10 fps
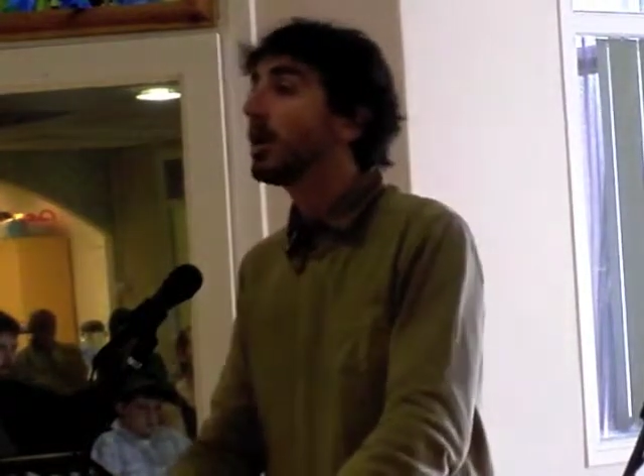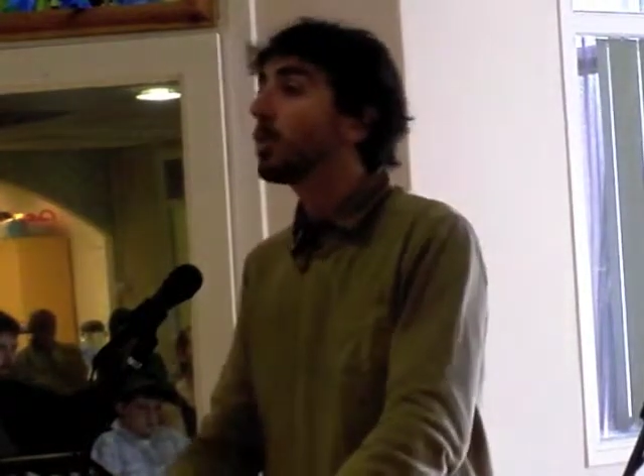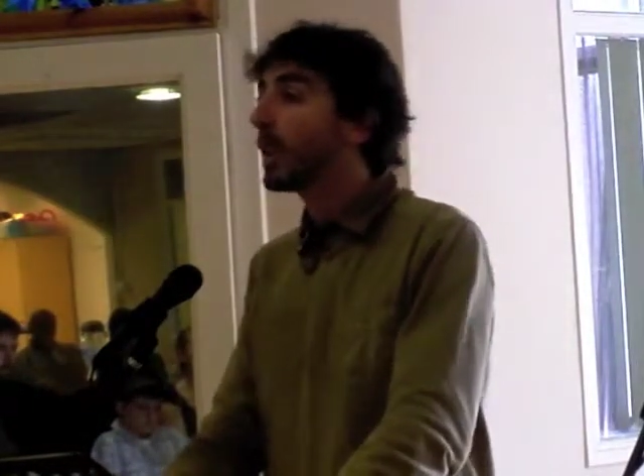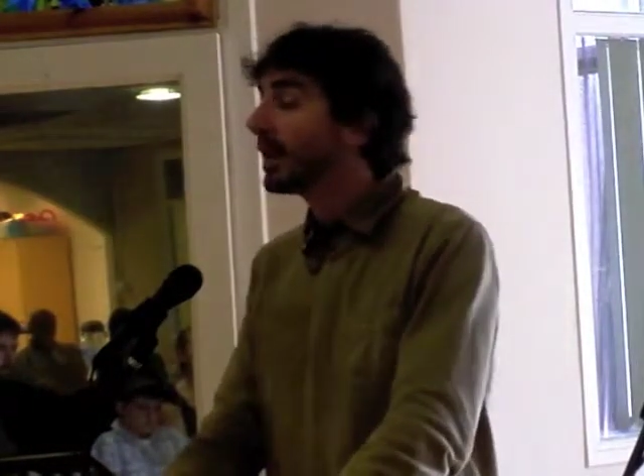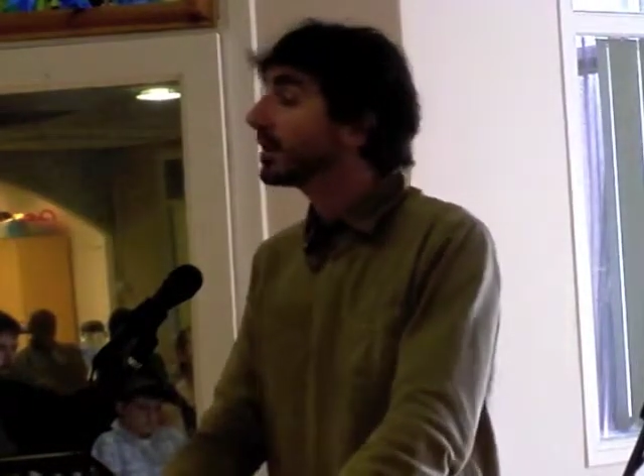
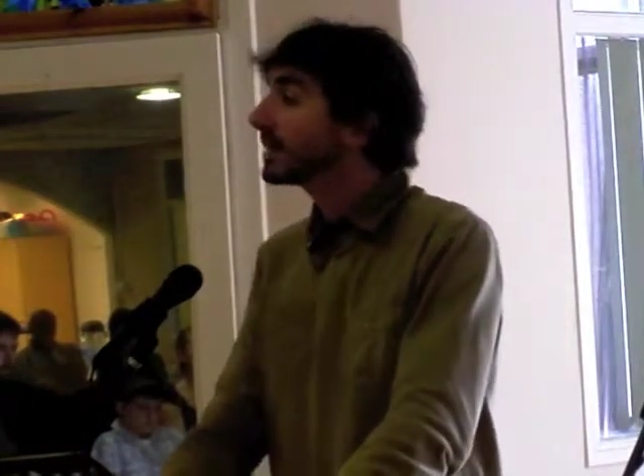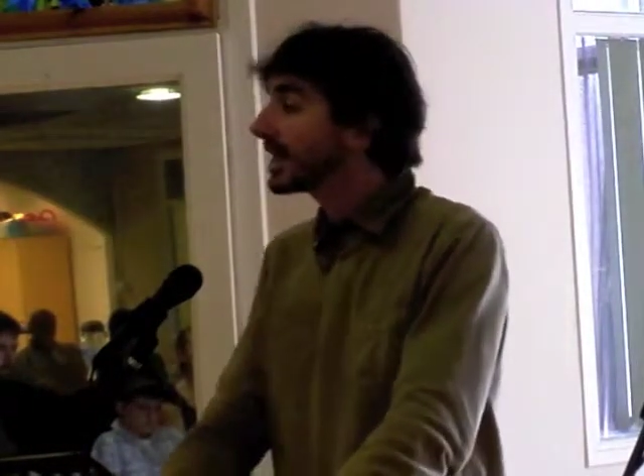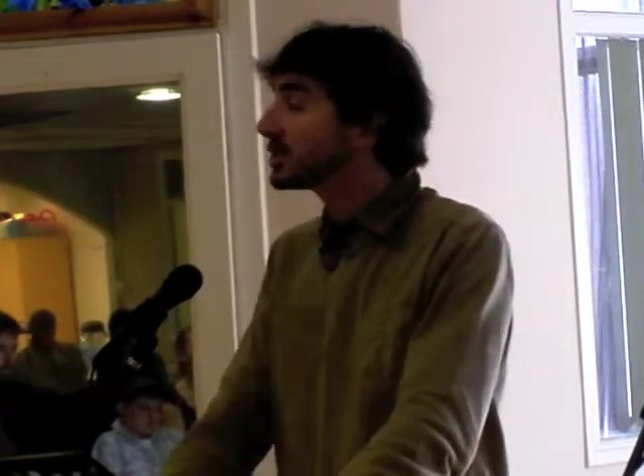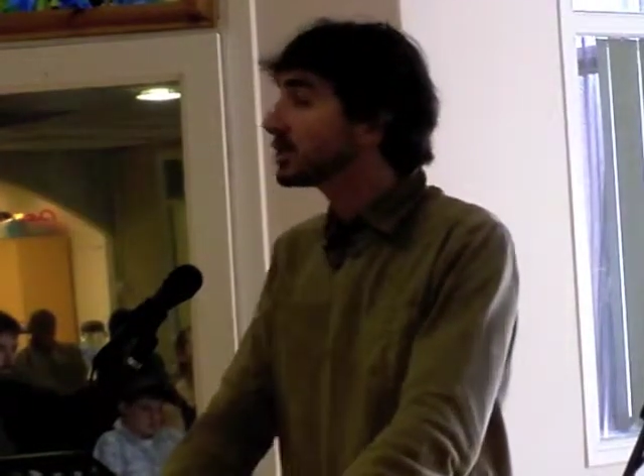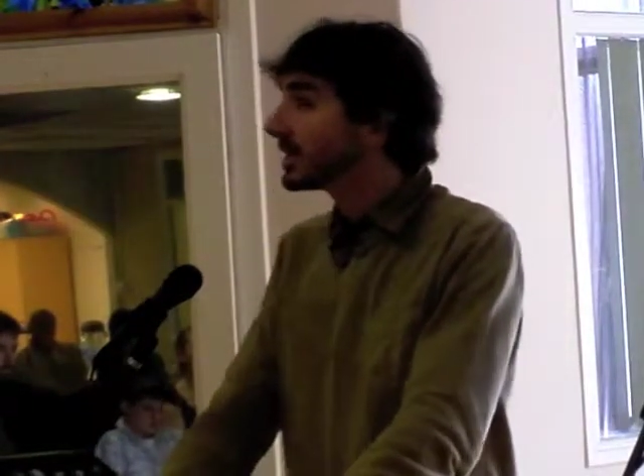well,
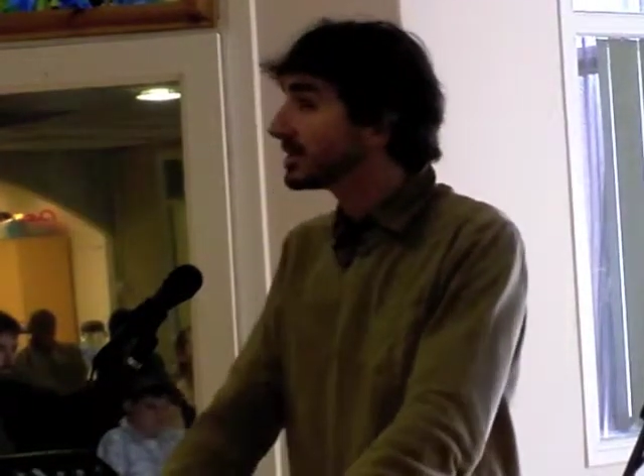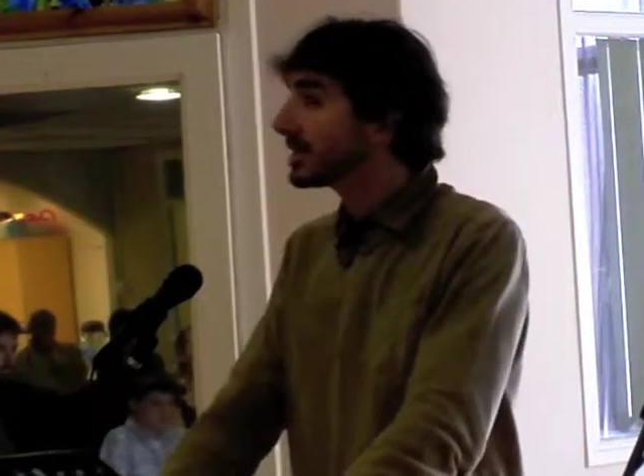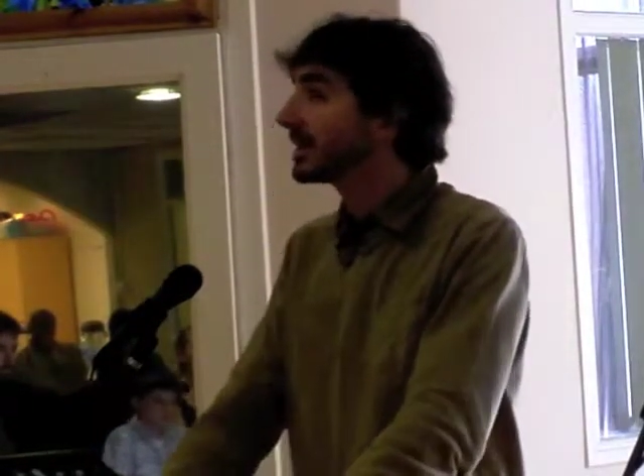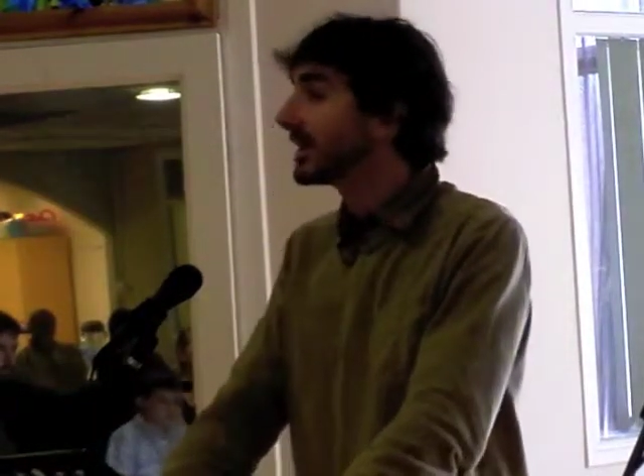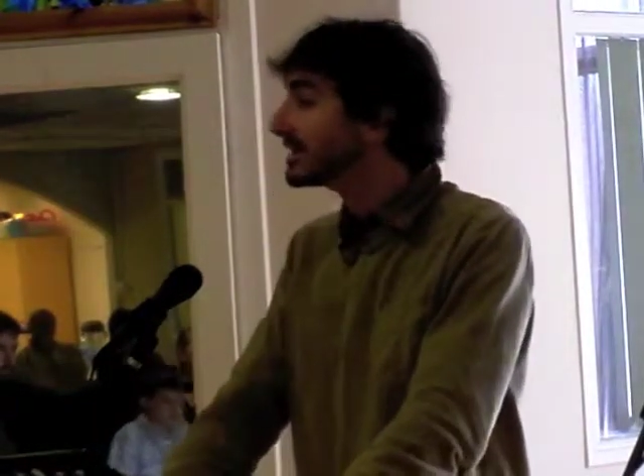
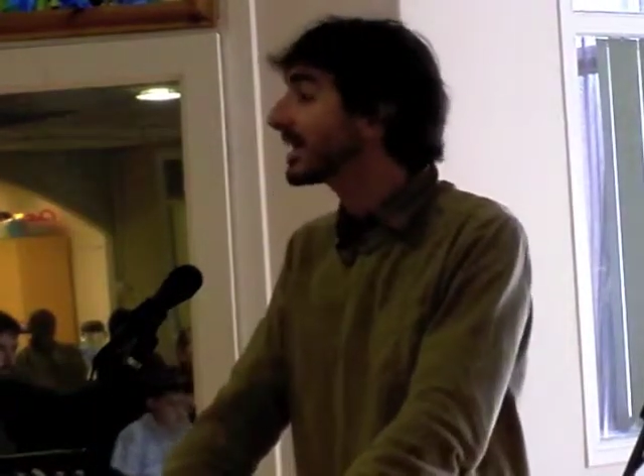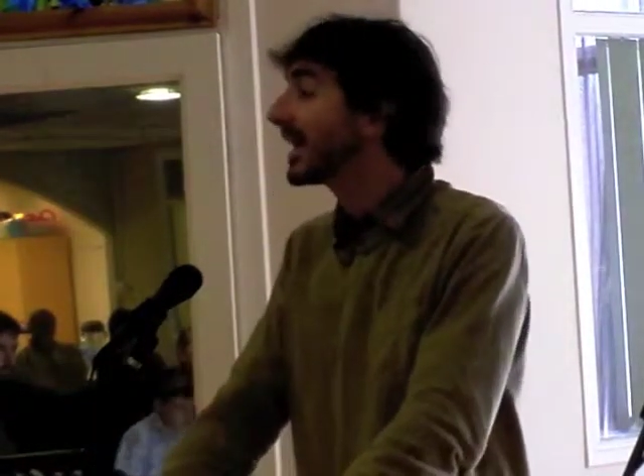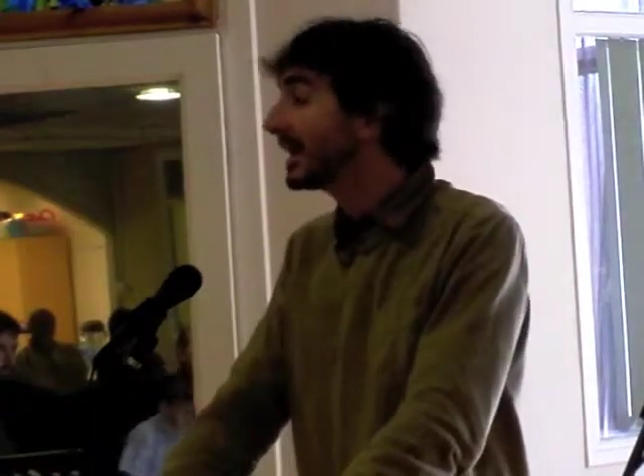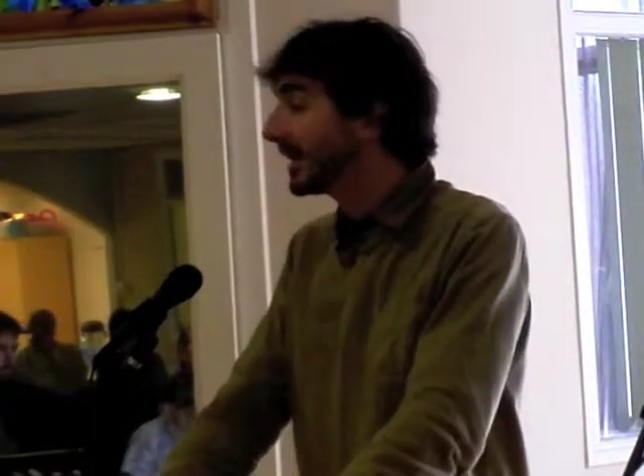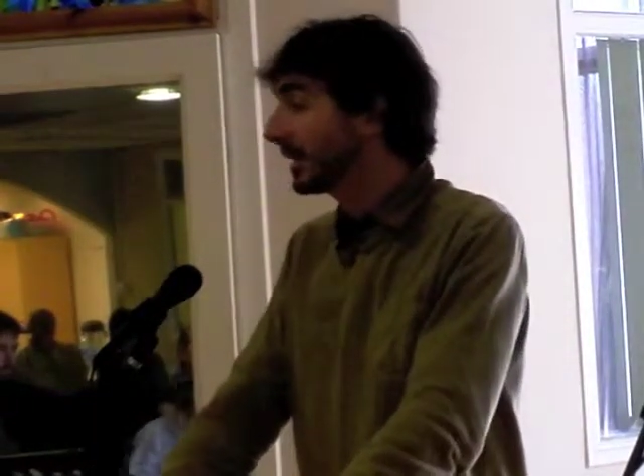let's
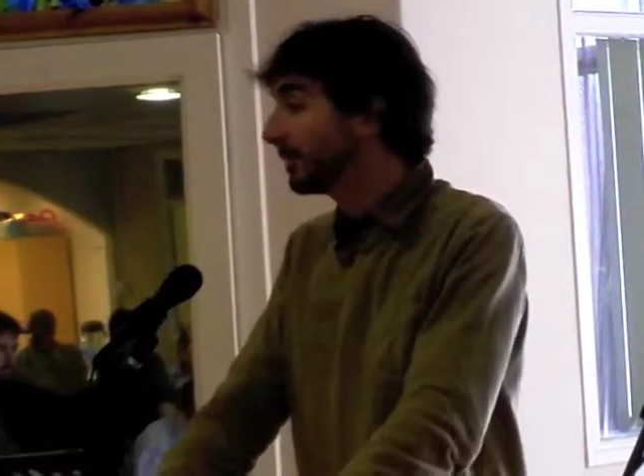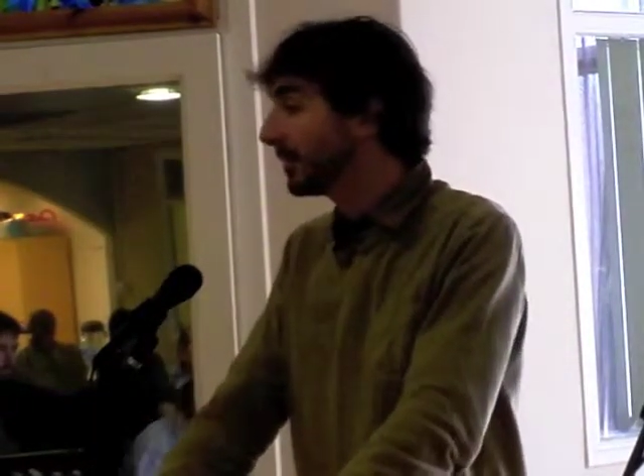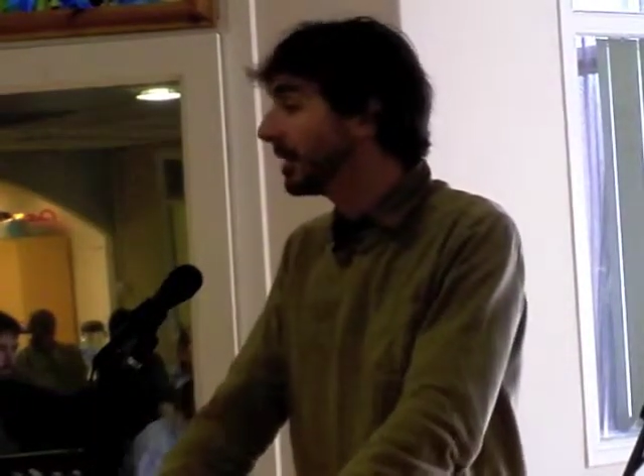kill him.